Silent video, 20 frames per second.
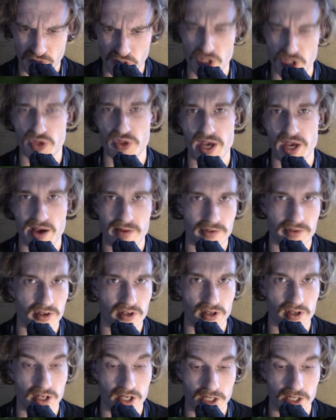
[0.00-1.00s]
You know they have
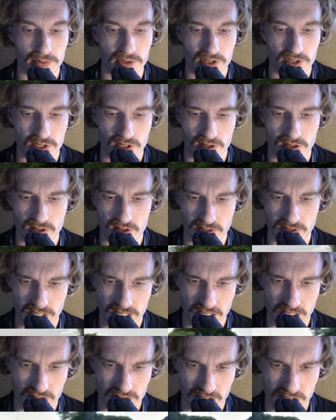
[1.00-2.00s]
a limit how long they
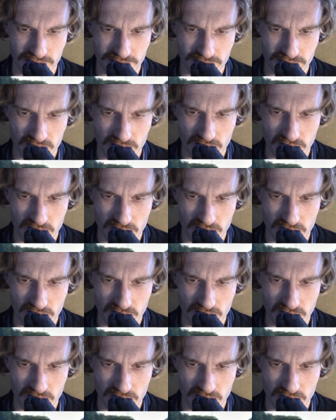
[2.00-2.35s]
can drive.